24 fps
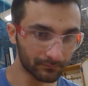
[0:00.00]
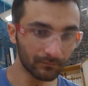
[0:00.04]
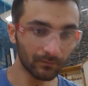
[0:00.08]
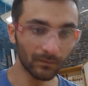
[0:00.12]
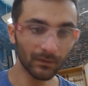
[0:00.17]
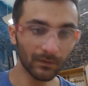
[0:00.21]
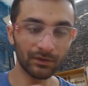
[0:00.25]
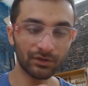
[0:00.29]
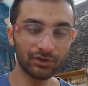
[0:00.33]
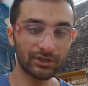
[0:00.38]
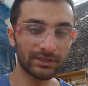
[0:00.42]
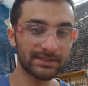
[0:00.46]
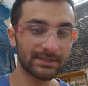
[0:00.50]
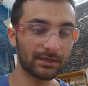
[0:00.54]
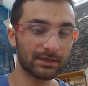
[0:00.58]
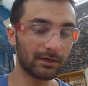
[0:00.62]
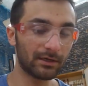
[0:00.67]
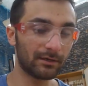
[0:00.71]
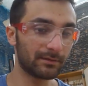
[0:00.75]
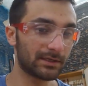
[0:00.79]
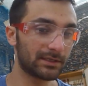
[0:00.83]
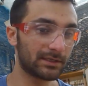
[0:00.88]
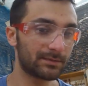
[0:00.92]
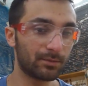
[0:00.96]
just
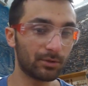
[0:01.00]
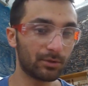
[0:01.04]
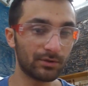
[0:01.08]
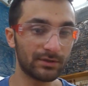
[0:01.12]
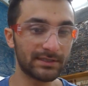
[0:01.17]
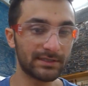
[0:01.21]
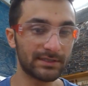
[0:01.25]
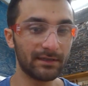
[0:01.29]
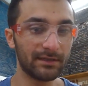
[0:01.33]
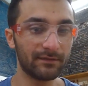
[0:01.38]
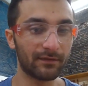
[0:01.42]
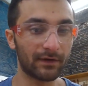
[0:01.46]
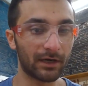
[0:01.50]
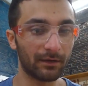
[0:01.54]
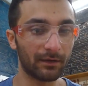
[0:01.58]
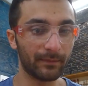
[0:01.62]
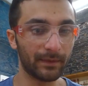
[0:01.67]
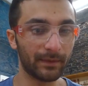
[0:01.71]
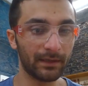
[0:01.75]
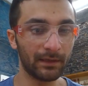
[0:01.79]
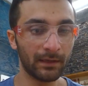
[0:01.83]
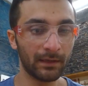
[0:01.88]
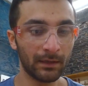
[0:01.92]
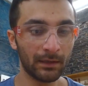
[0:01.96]
exposed to the
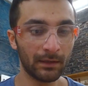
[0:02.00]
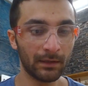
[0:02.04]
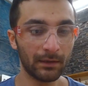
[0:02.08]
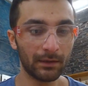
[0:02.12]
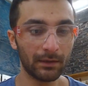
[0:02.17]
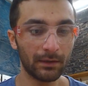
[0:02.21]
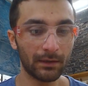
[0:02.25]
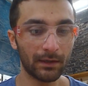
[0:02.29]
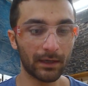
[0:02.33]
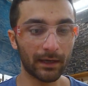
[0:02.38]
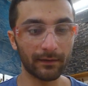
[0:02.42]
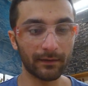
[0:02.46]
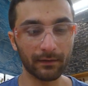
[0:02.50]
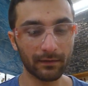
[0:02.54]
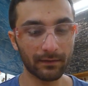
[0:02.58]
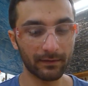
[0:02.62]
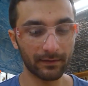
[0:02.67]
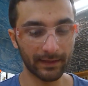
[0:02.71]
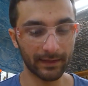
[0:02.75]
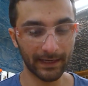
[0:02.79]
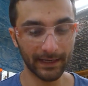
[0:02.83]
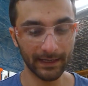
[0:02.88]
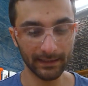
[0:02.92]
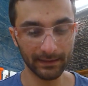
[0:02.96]
environment other than
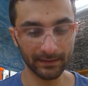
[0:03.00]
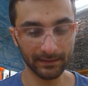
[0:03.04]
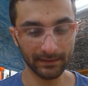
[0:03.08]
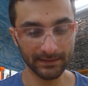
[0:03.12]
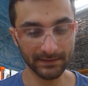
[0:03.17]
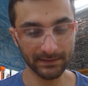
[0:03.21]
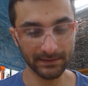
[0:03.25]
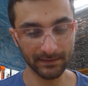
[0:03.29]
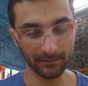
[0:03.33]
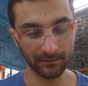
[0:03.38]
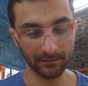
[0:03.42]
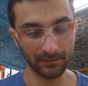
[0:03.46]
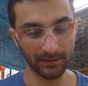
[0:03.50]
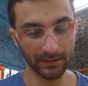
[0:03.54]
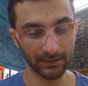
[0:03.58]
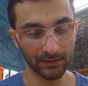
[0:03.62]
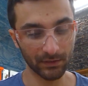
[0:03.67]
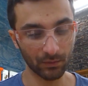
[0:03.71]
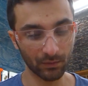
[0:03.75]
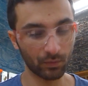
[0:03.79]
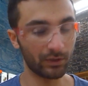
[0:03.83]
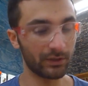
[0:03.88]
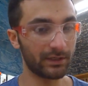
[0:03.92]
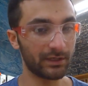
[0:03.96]
that, so that the
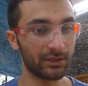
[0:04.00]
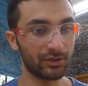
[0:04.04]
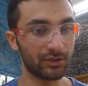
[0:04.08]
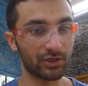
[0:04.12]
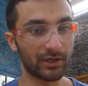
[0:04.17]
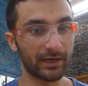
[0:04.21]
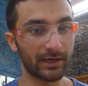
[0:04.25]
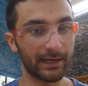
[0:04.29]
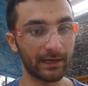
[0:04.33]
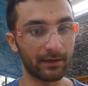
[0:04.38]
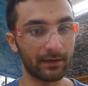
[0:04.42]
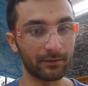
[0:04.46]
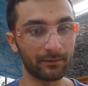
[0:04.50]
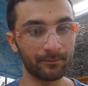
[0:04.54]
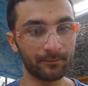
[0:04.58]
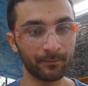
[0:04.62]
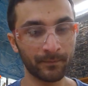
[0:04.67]
wood can dry out.